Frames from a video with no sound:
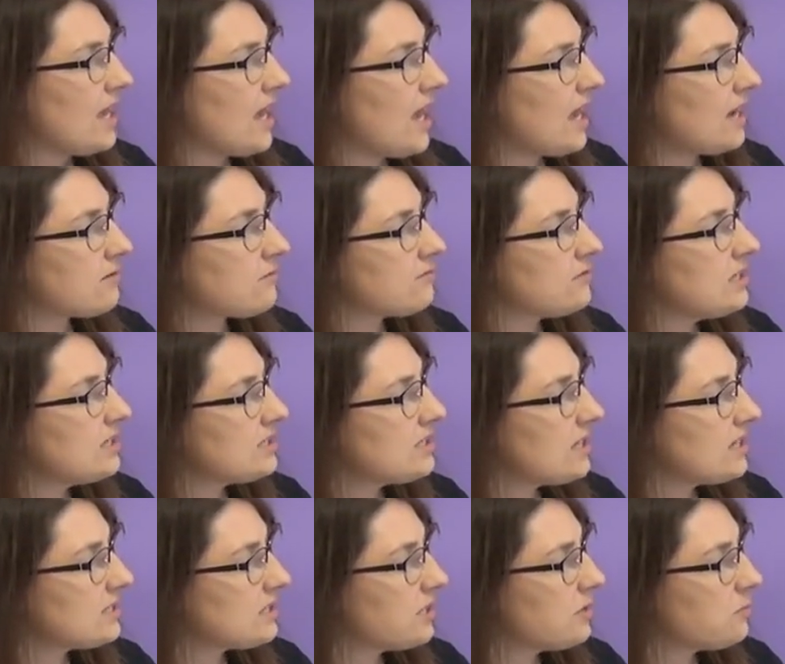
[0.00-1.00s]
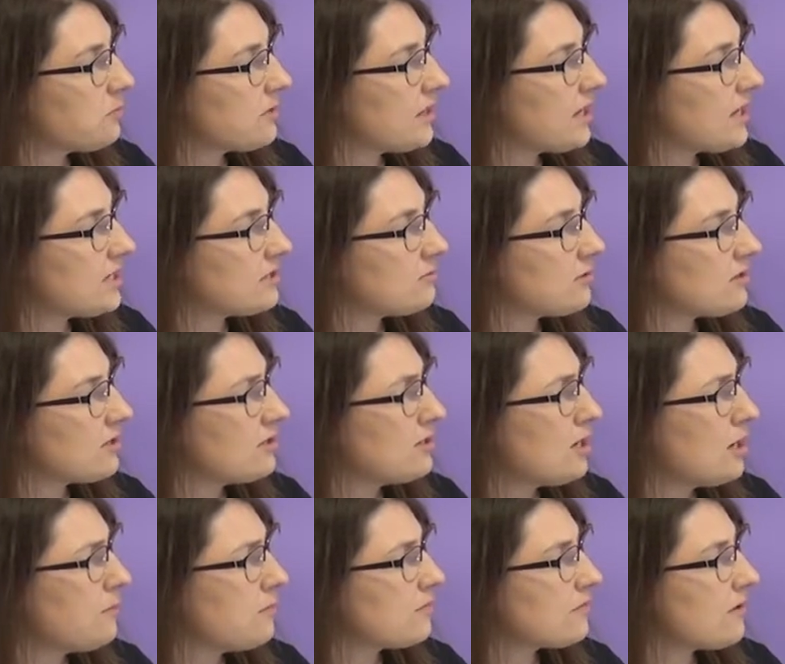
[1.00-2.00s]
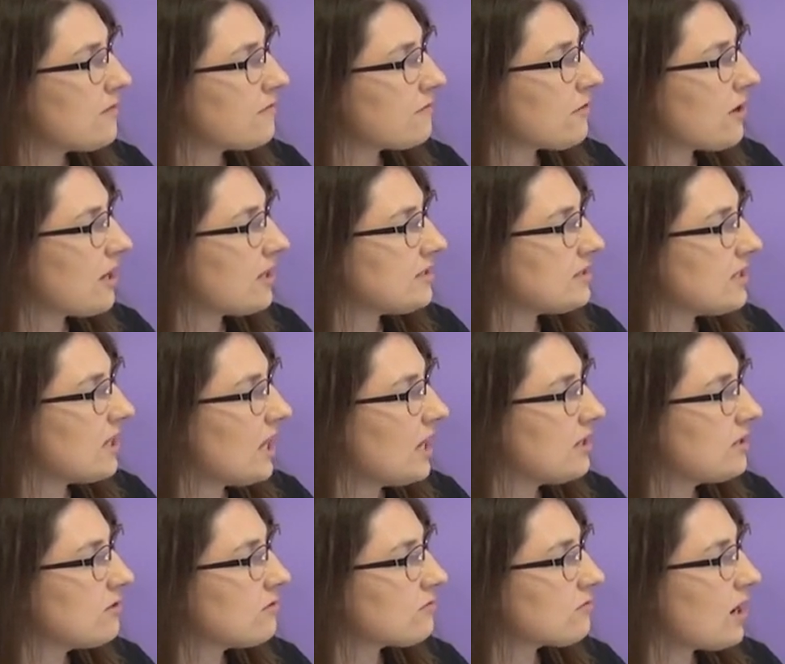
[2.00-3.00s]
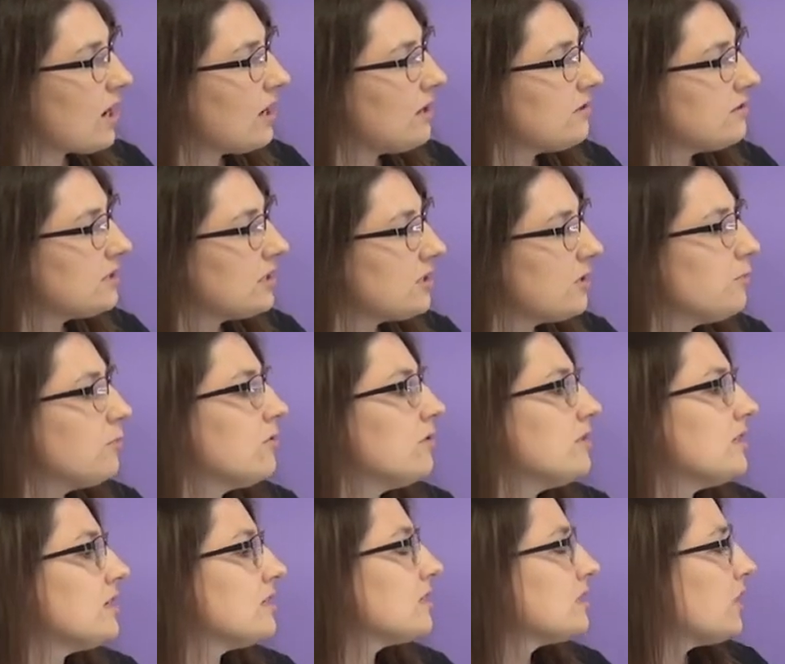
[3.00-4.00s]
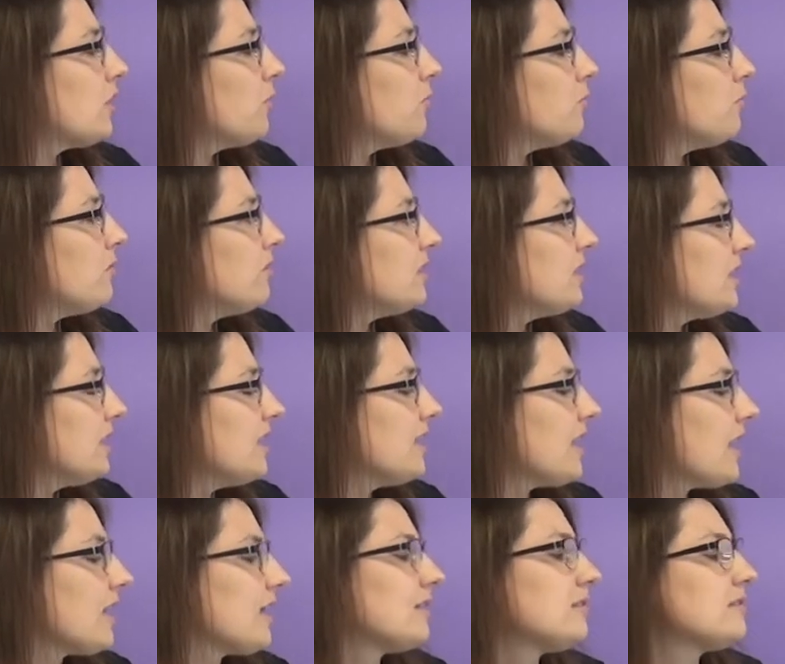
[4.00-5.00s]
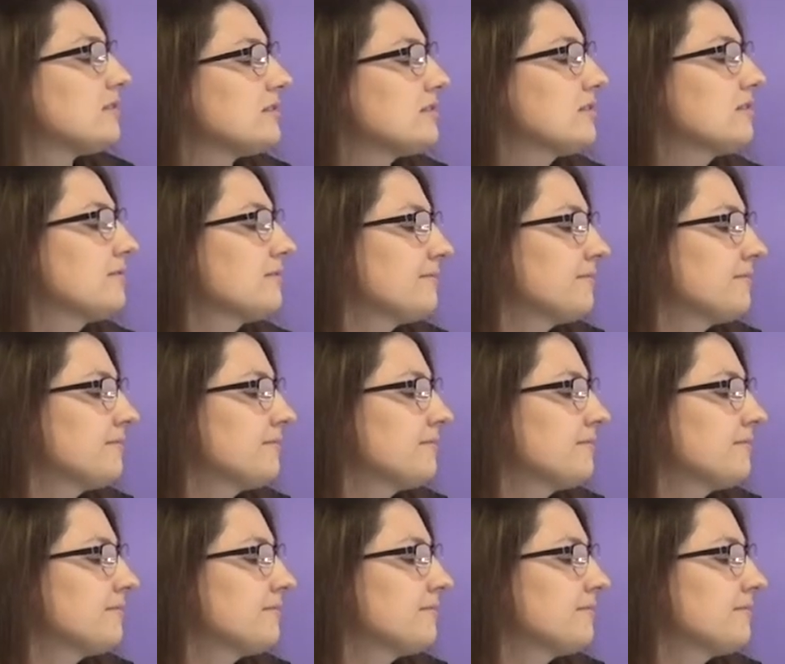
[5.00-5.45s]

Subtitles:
At recess he plays with a number of friends and growls at the bullies till bullying ends.